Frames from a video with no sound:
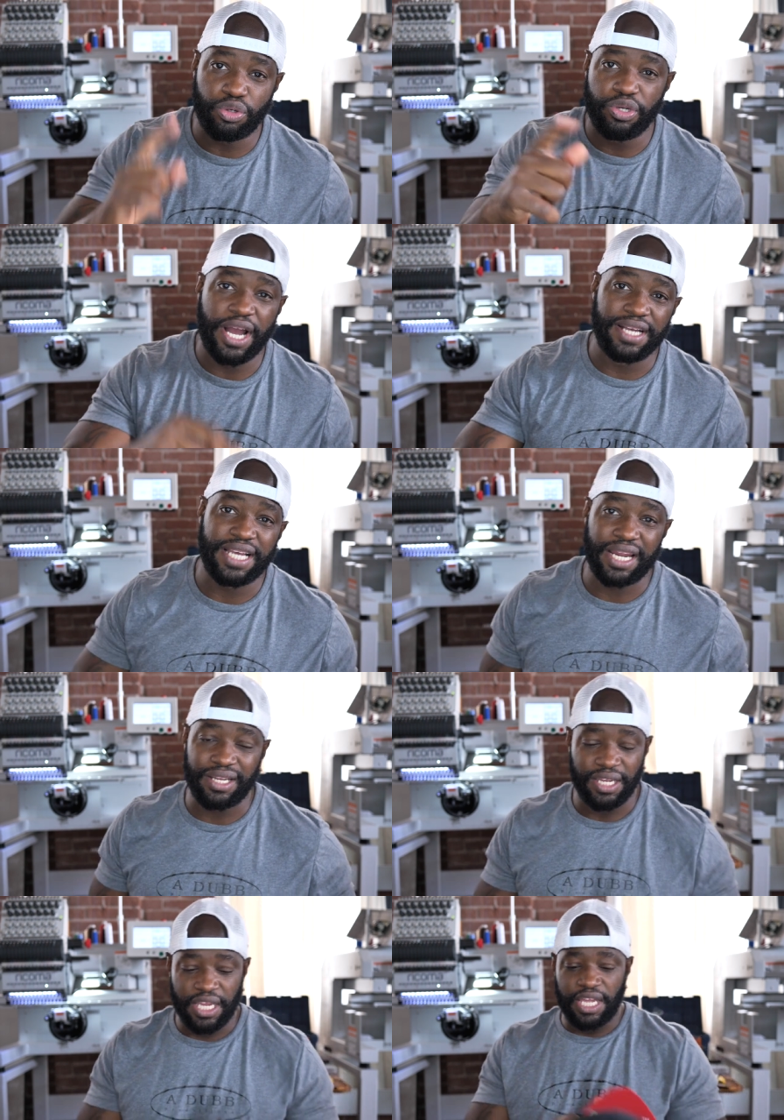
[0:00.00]
show you guys how
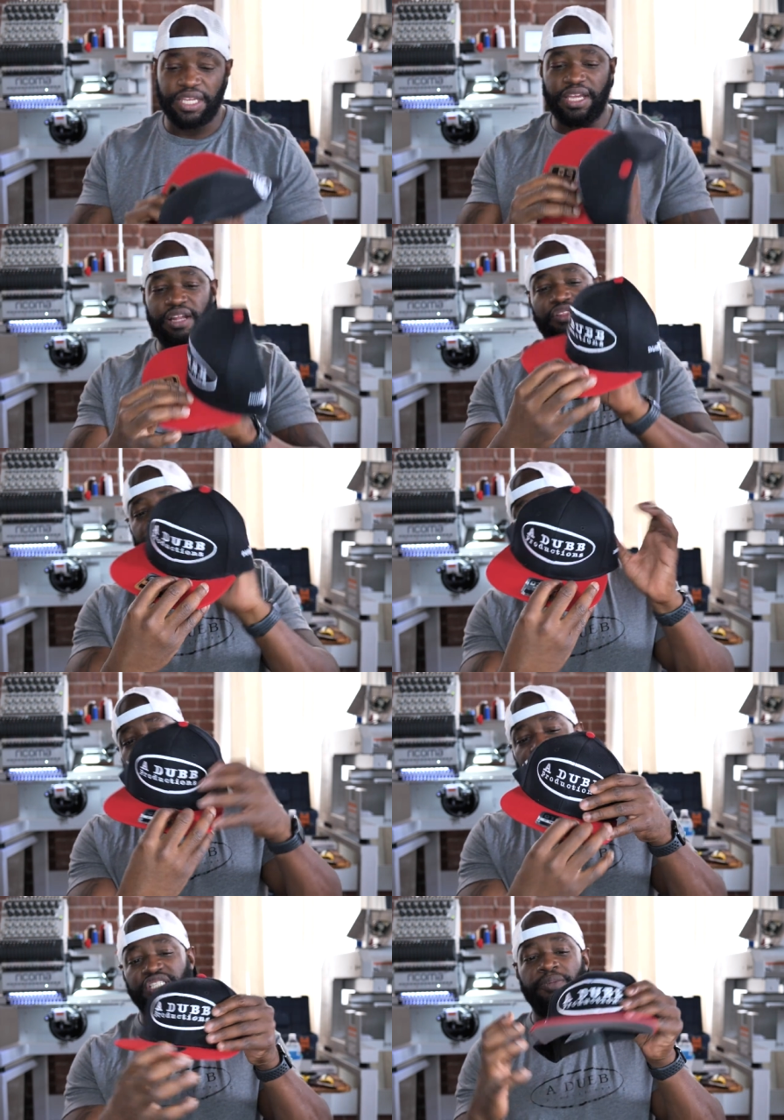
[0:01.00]
to get
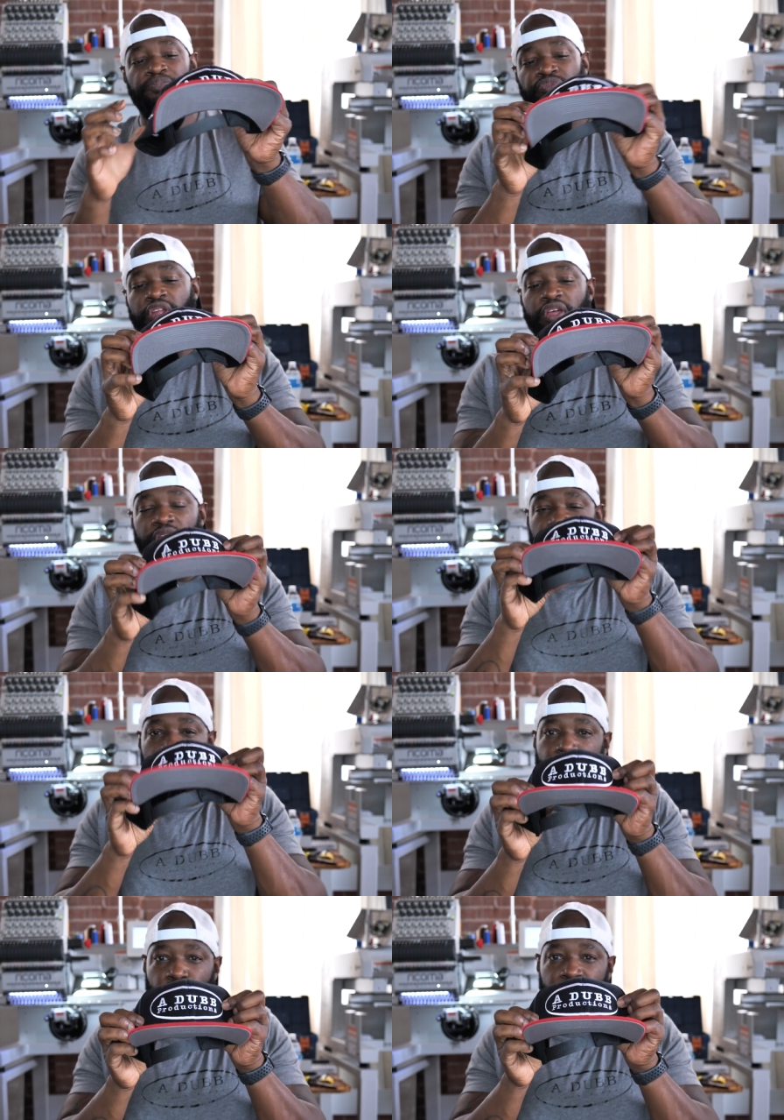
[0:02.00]
this
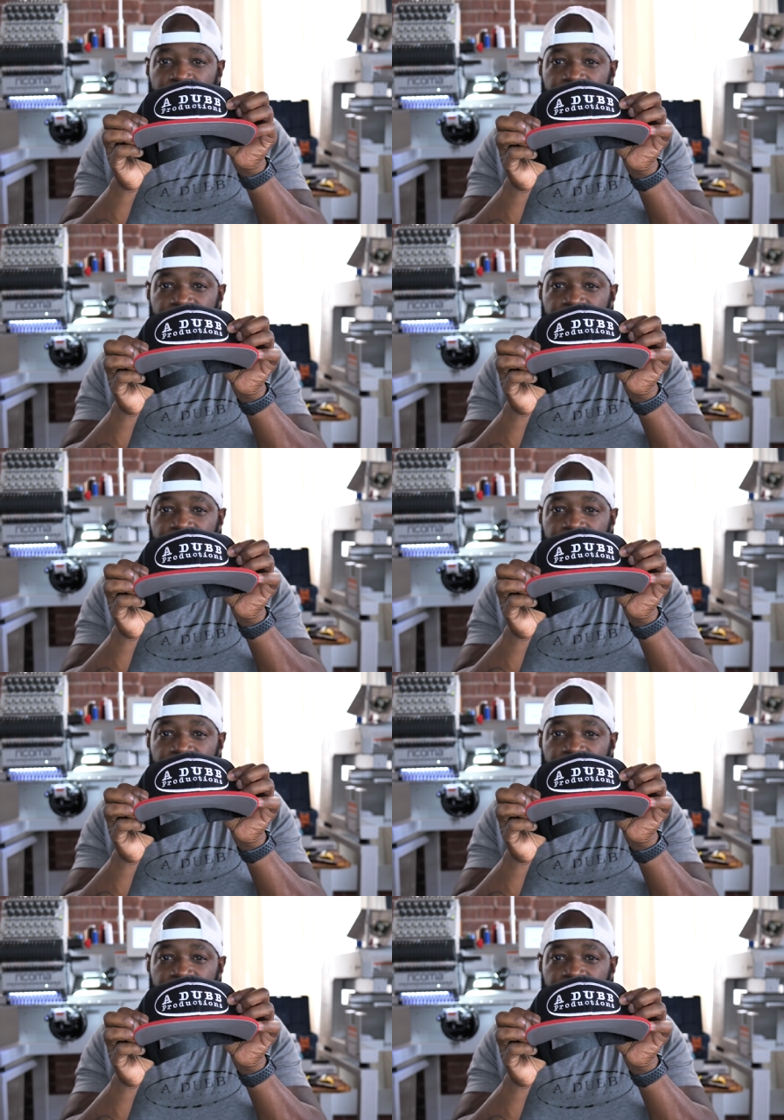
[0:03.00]
embroidery